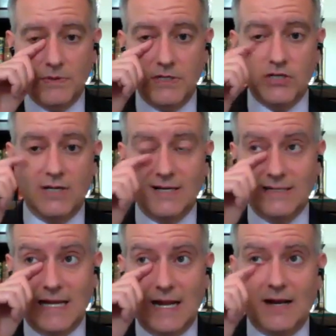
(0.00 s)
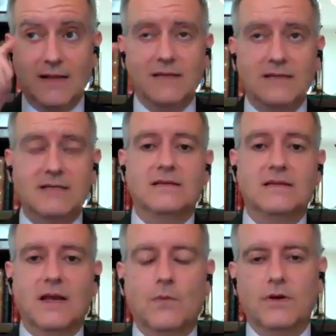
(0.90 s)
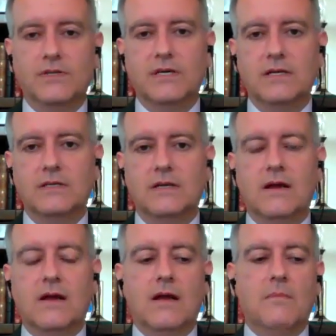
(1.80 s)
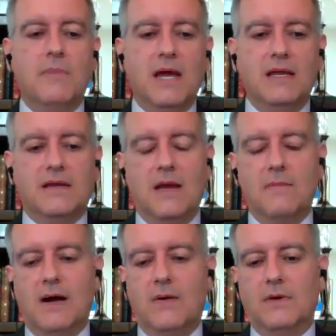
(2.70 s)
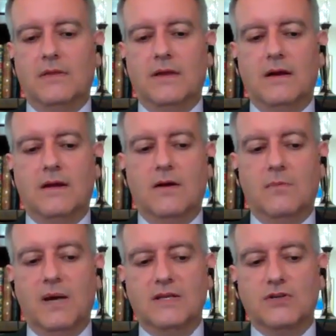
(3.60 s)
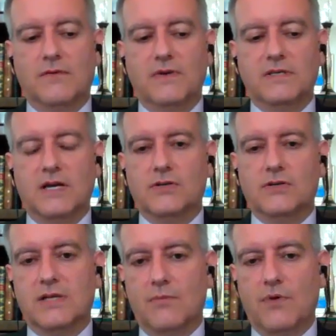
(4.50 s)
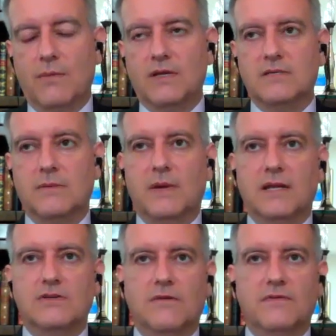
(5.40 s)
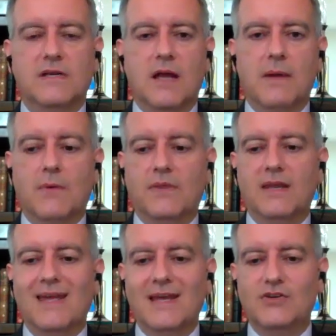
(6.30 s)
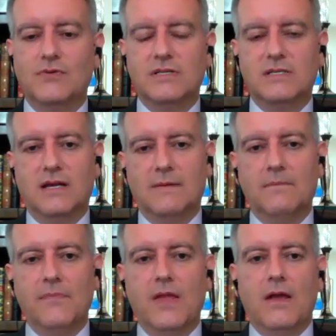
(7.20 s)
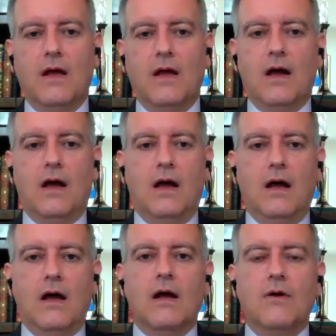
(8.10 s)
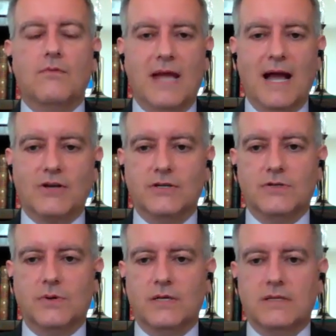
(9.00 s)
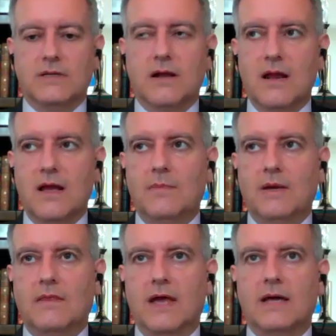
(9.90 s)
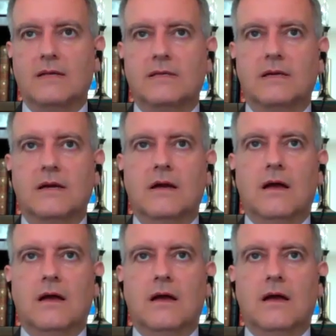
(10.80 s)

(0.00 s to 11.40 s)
opposition exactly the scenes that they wanted. Bennett came out with, or Bennett's office, I should say, Prime Minister Bennett's office came out with an interesting reaction to it, claiming that